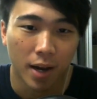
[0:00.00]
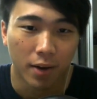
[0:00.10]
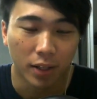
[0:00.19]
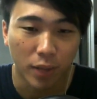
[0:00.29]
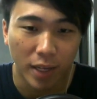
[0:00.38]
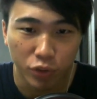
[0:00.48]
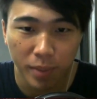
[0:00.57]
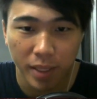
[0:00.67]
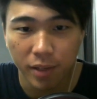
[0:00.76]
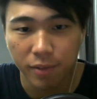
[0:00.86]
Right, so
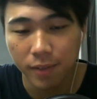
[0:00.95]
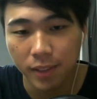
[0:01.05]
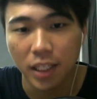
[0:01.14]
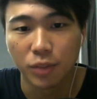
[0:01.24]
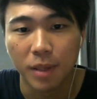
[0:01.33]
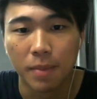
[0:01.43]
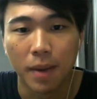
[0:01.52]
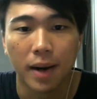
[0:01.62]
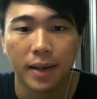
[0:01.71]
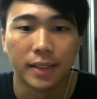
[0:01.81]
Andromeda first HP
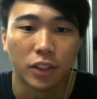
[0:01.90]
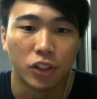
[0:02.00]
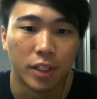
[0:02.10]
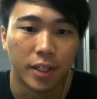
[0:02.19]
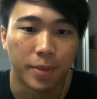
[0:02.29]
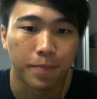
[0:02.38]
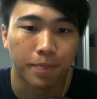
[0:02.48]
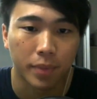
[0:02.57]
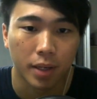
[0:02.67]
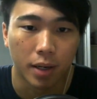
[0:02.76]
bar is actually
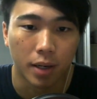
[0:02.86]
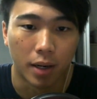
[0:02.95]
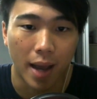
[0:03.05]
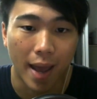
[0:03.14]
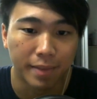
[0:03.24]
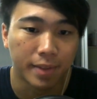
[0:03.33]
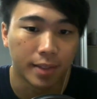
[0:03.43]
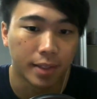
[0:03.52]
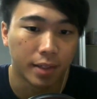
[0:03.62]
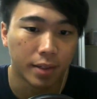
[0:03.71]

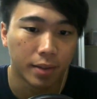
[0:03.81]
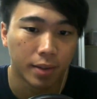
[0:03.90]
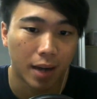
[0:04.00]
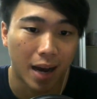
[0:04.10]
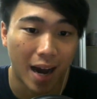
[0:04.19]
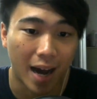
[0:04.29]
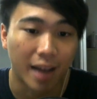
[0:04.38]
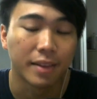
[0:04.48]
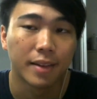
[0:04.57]
anti-hard